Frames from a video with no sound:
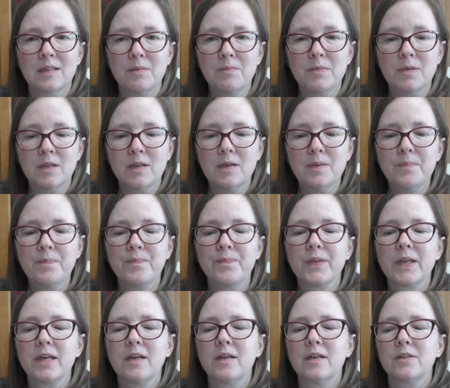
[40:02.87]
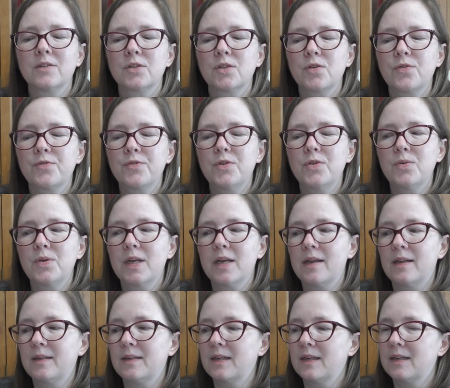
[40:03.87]
sub club, so if you
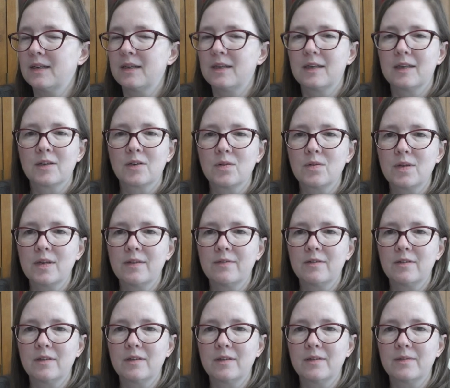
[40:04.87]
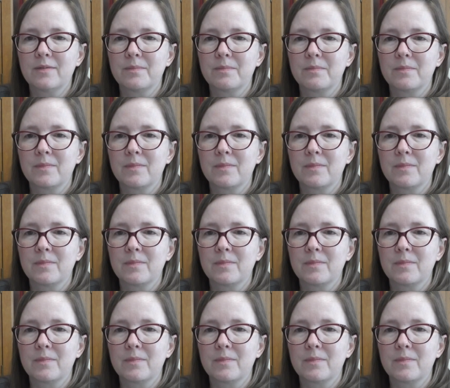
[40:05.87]
can go give her